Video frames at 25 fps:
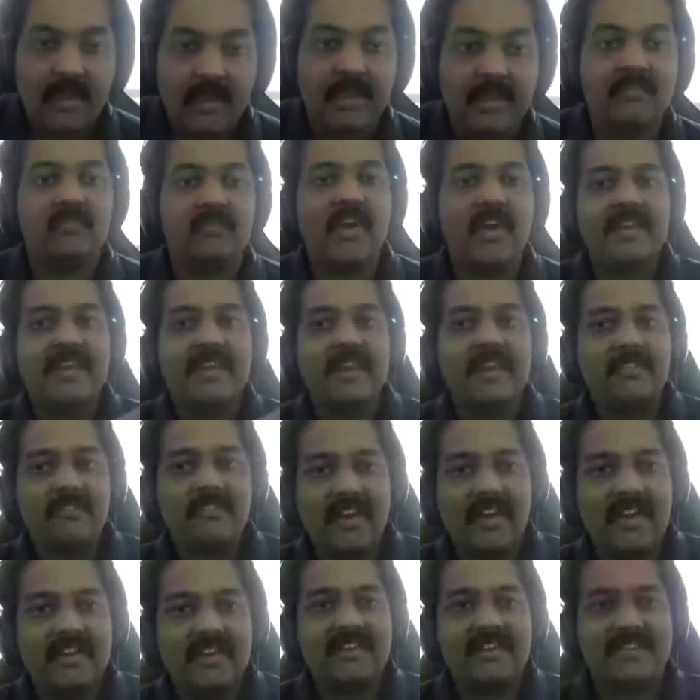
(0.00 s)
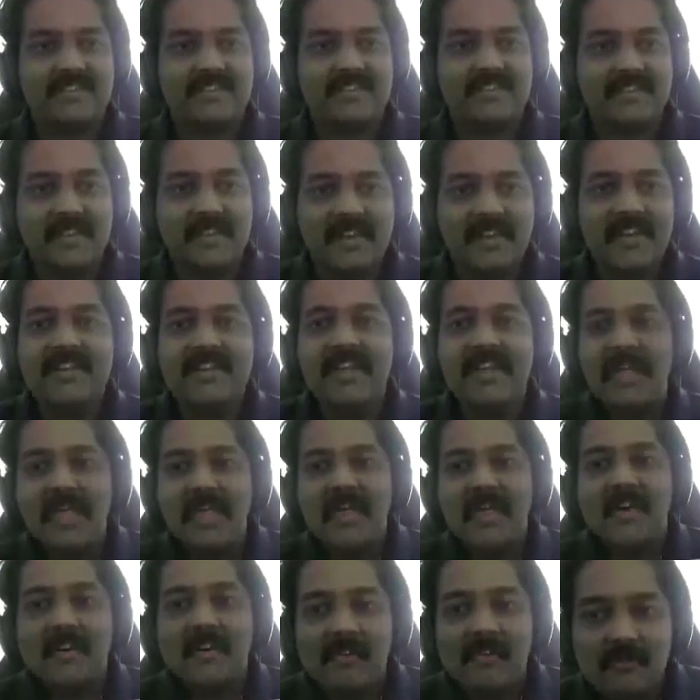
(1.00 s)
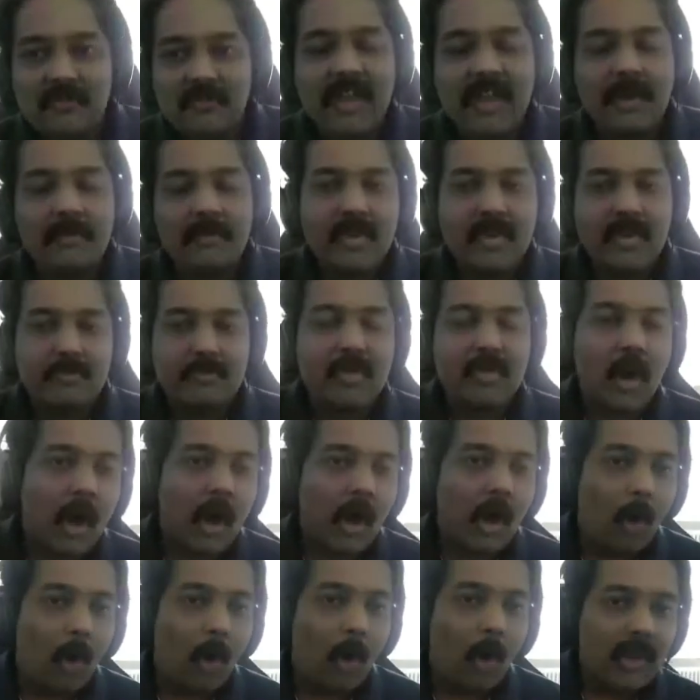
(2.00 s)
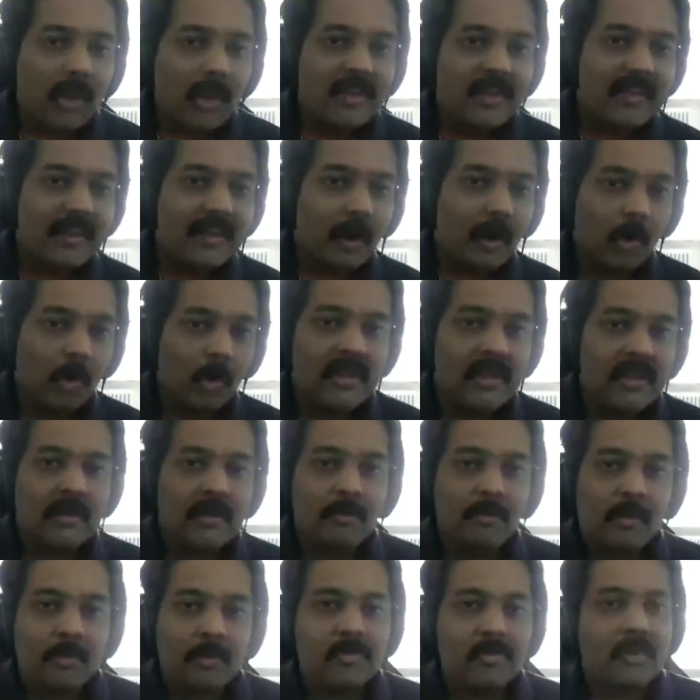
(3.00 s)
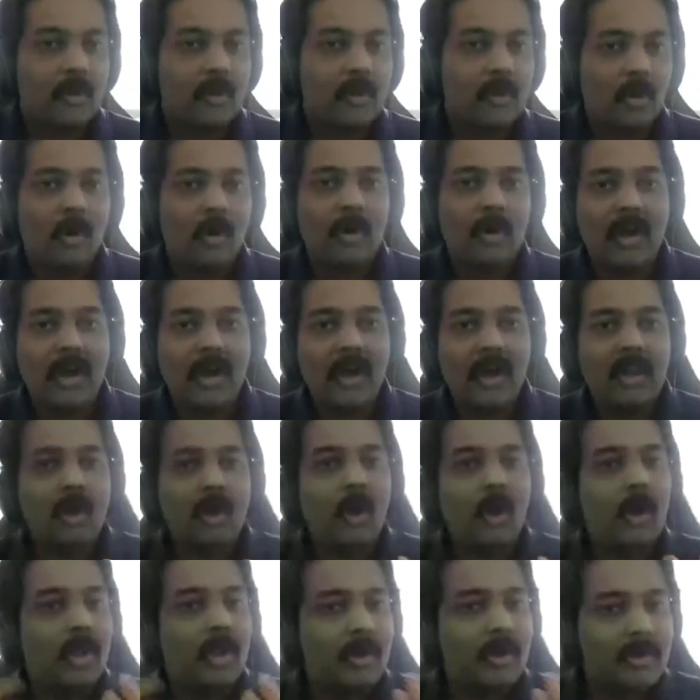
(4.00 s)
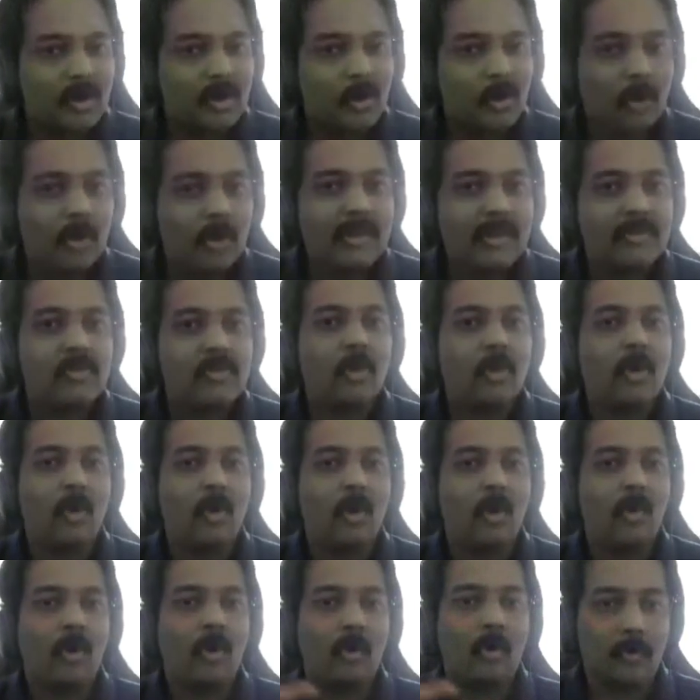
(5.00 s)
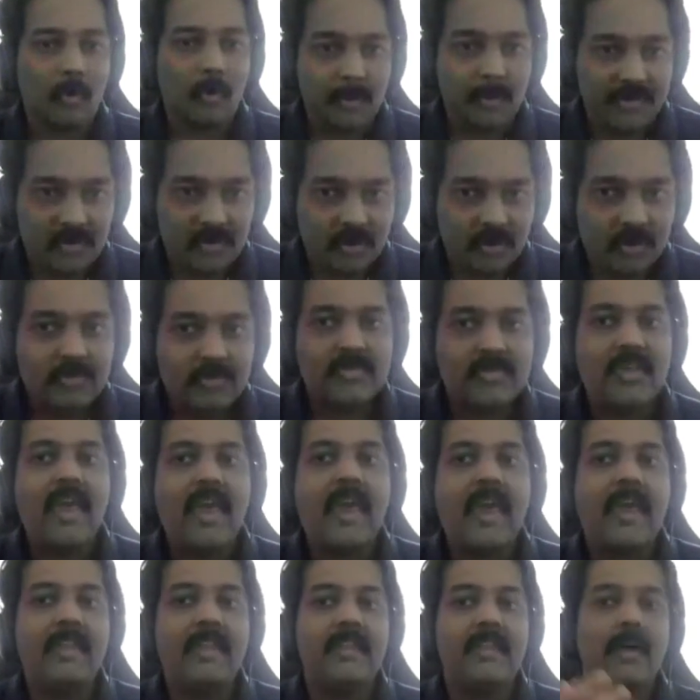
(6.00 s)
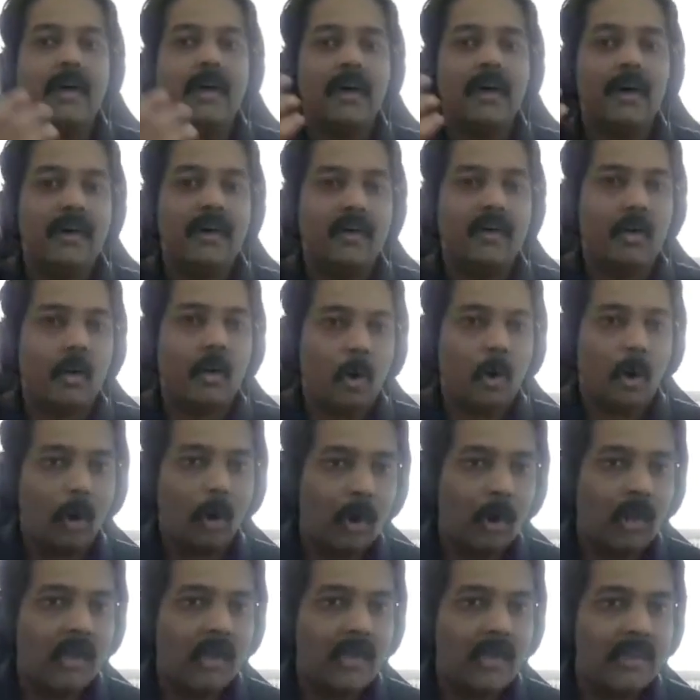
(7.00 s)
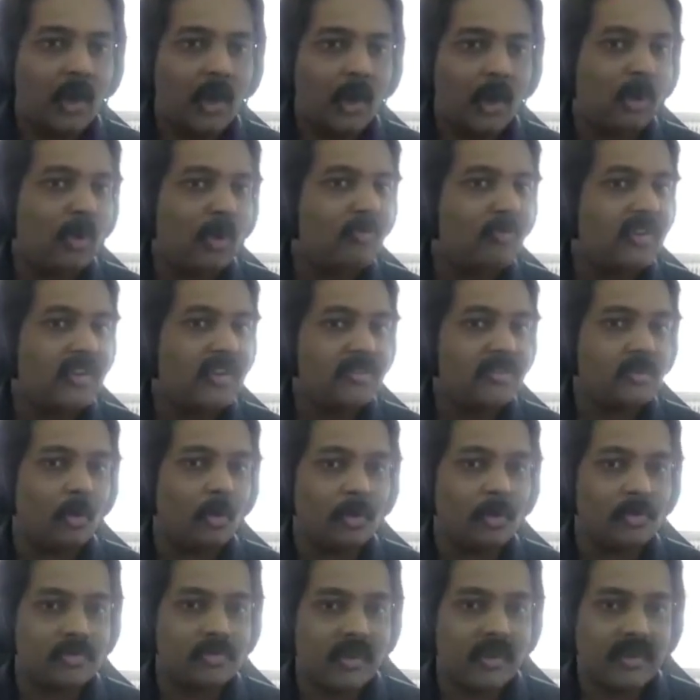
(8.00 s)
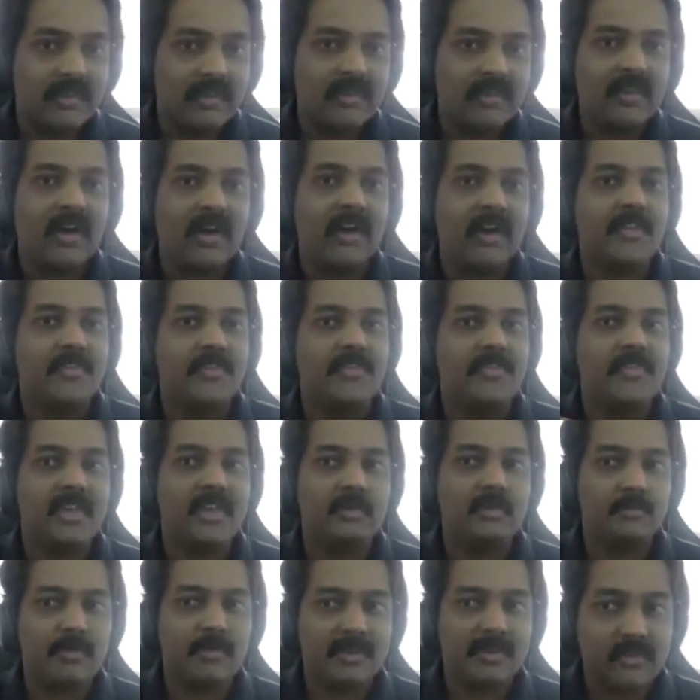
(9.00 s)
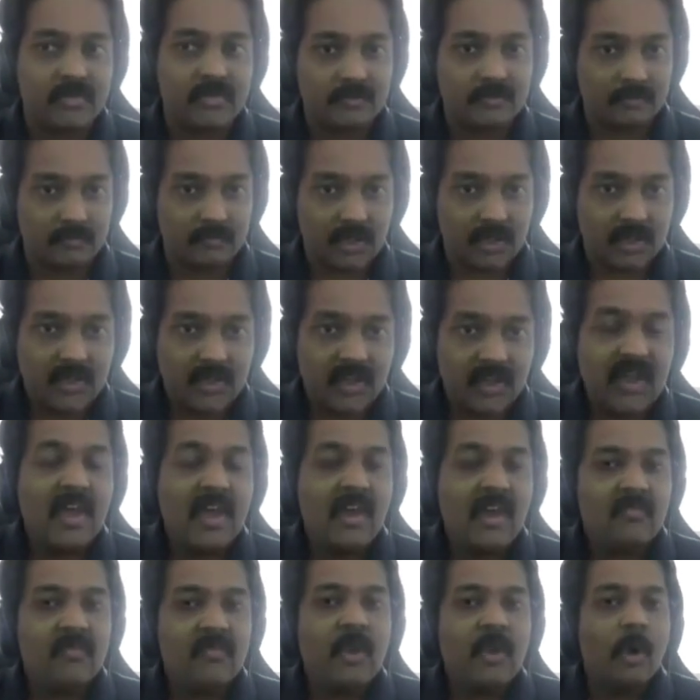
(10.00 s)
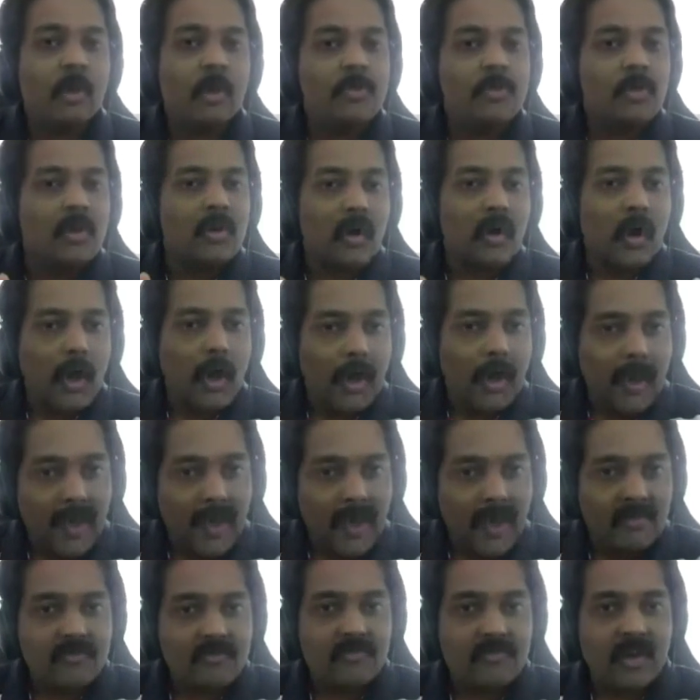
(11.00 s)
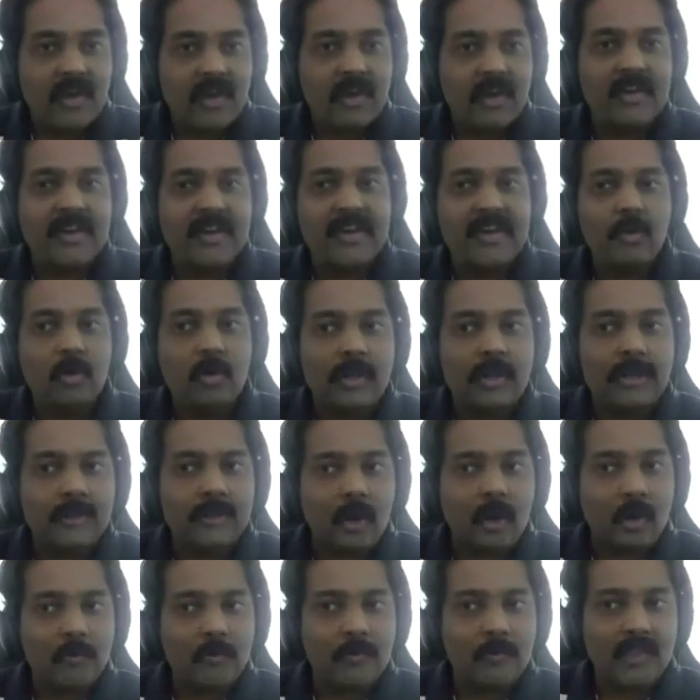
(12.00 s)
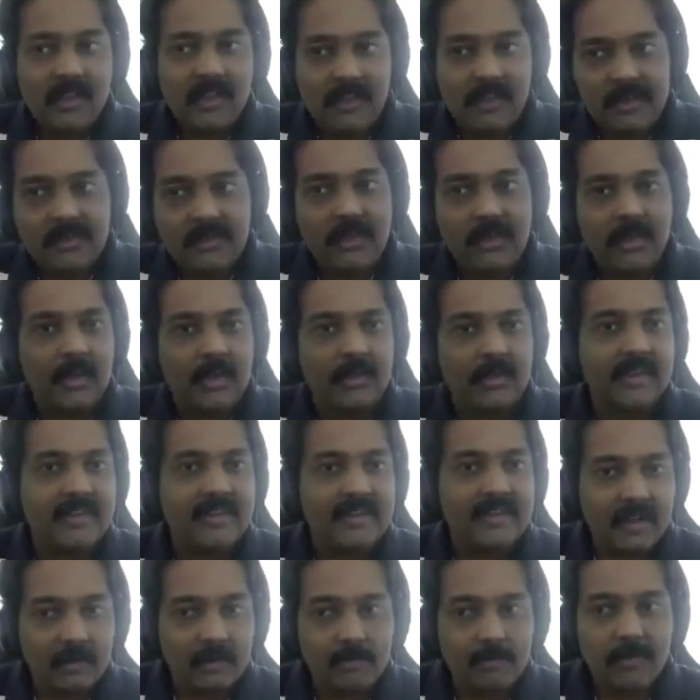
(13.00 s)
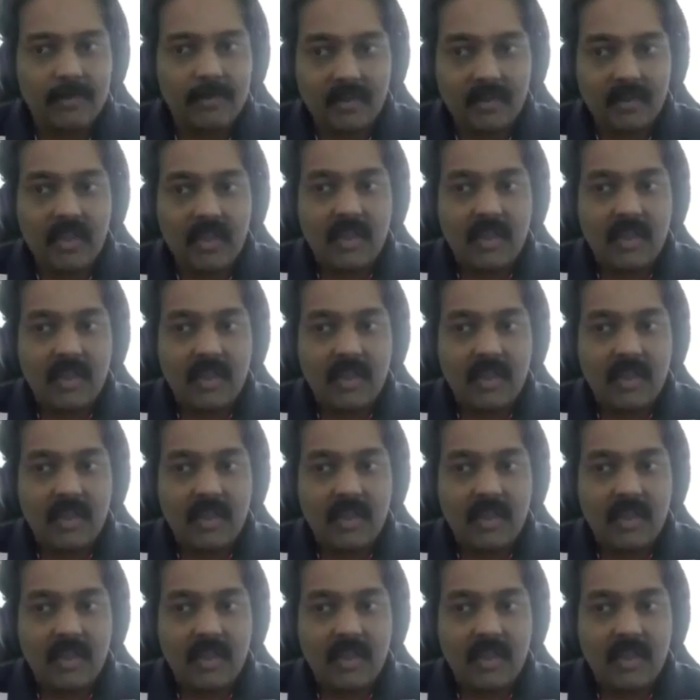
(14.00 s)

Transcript: And where can you find us, right? We all our repos, all our code is open source, and all of it is hosted in Zenbits. We also have a read-only copy at GitHub.